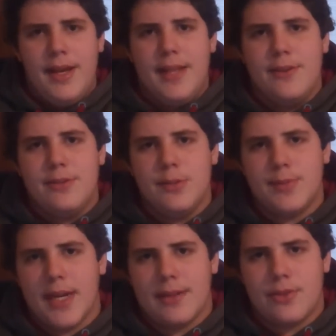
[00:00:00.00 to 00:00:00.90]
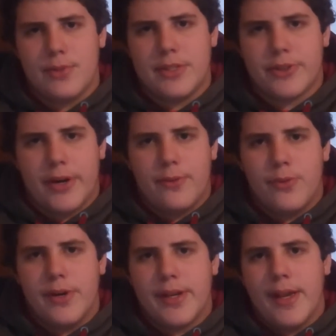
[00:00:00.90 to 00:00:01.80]
And YouTube's got a three strike
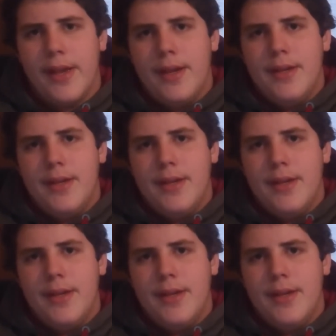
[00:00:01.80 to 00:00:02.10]
warning.